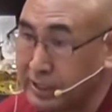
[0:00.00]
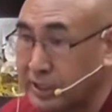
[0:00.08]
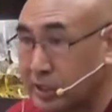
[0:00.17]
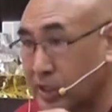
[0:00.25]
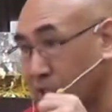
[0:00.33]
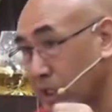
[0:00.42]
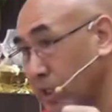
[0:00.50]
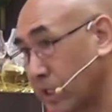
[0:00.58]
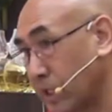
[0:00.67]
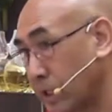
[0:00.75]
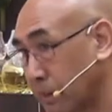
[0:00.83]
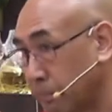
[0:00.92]
and
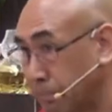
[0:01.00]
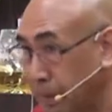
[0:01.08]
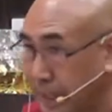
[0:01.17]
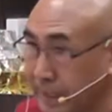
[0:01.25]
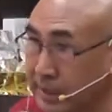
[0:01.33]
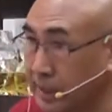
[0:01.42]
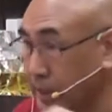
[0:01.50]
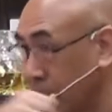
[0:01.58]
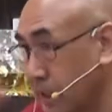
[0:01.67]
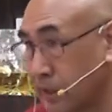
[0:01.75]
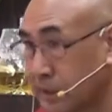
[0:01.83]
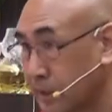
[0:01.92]
killing and banging
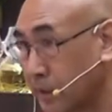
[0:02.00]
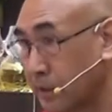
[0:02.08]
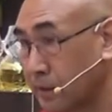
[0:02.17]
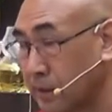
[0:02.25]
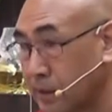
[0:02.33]
here and there.